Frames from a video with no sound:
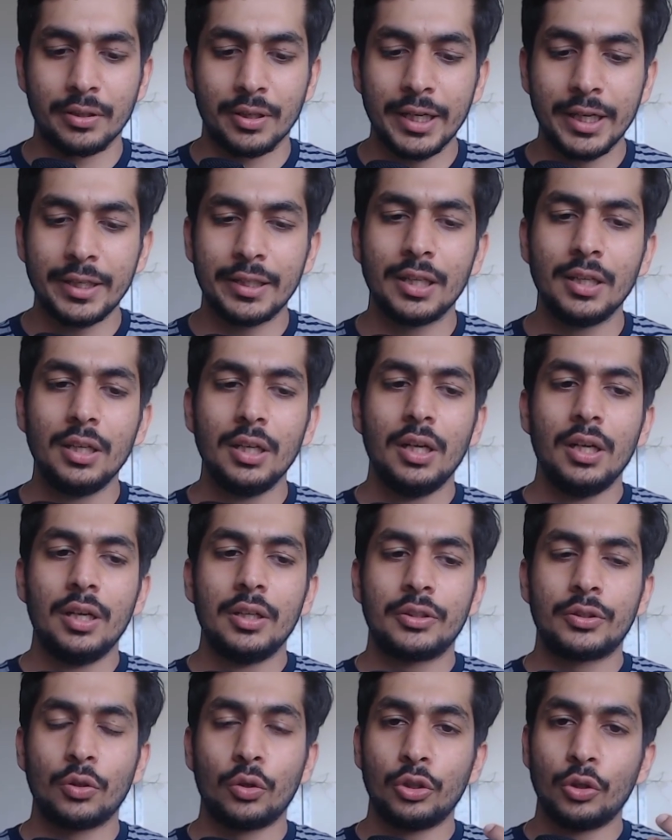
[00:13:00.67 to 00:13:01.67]
right?
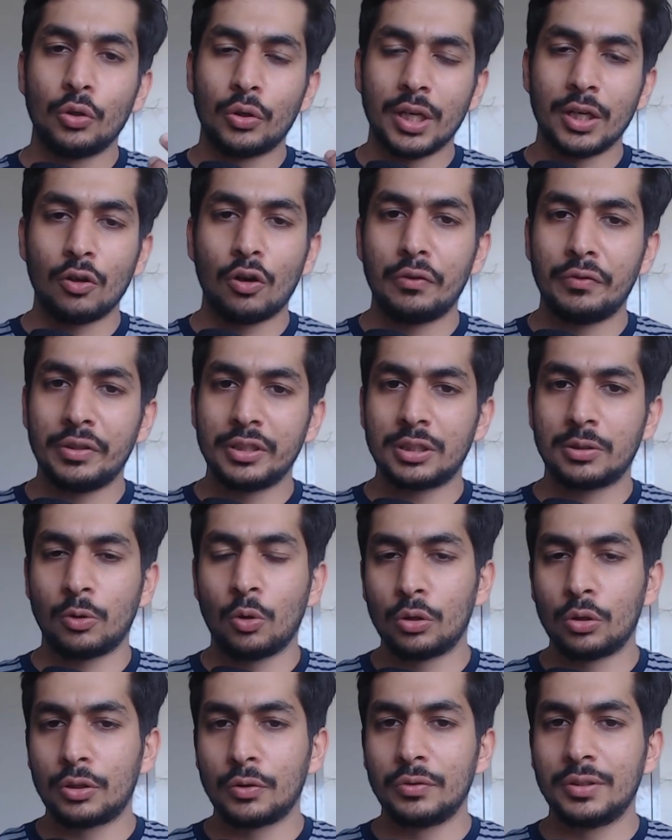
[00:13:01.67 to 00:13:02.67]
So you can always
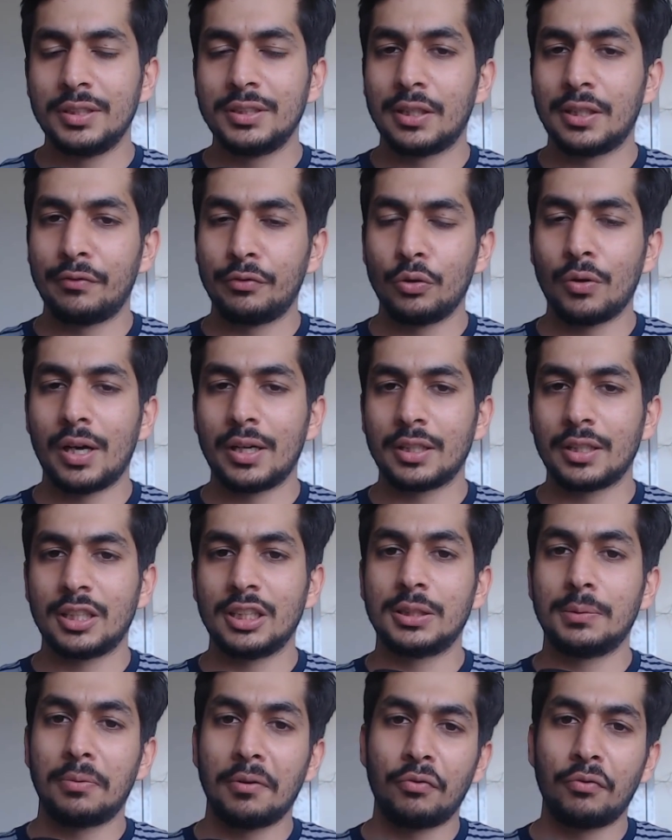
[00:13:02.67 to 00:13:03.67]
go through these review
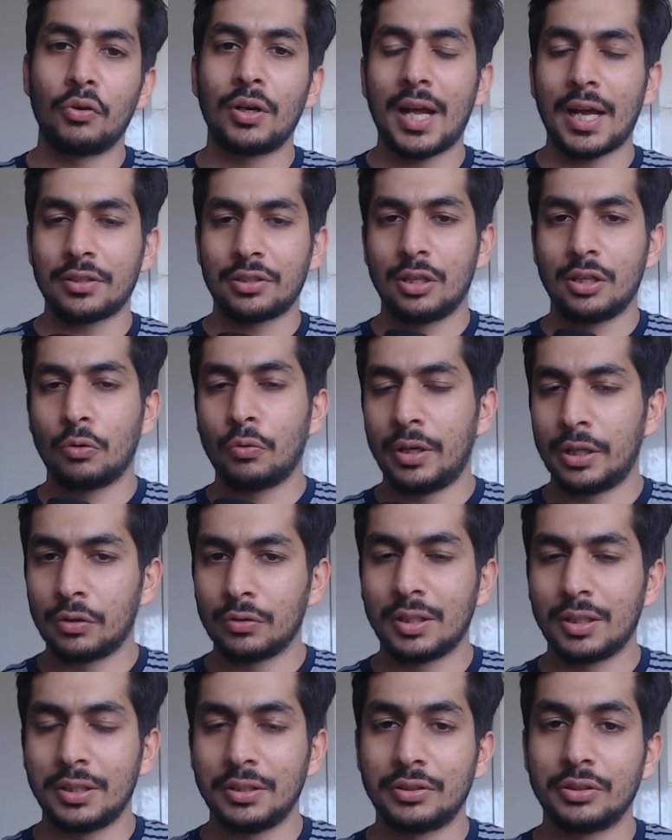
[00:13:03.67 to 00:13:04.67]
articles before actually going to
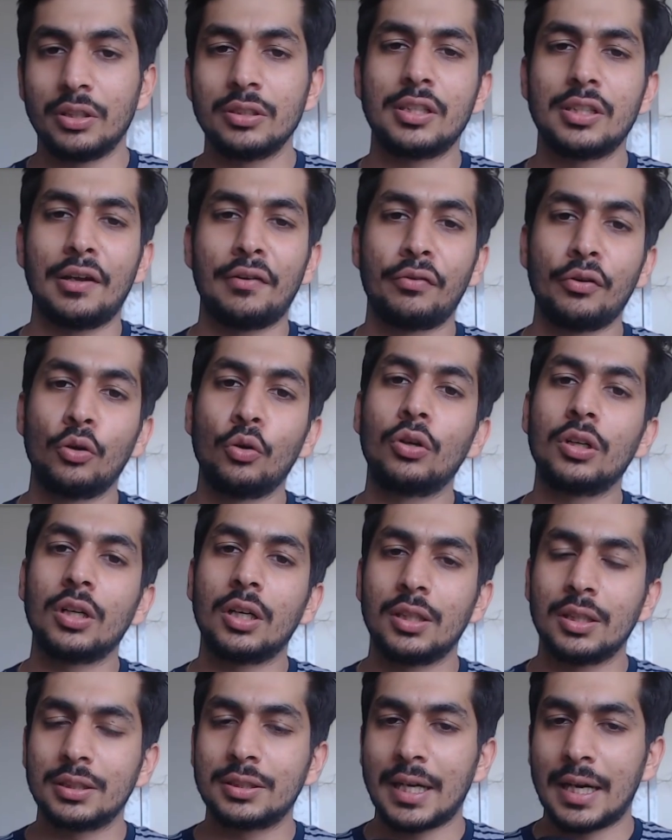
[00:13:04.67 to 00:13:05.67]
the research if you don't
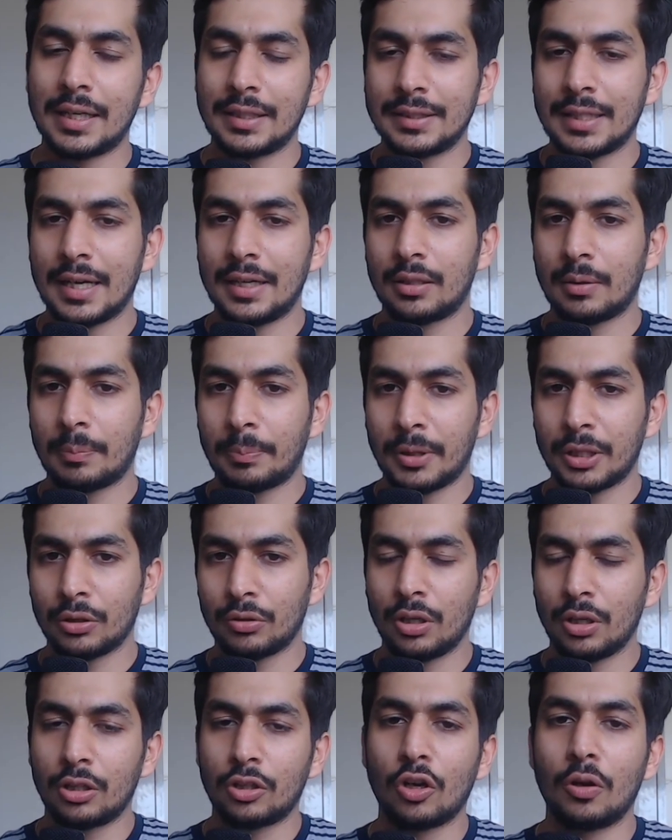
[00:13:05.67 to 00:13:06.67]
understand that
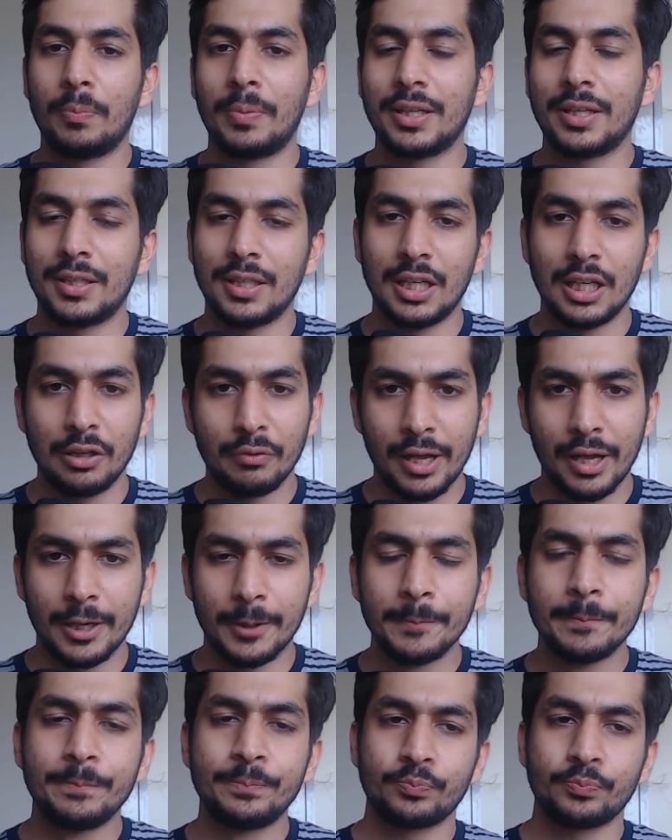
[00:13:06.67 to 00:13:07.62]
particular topic really well.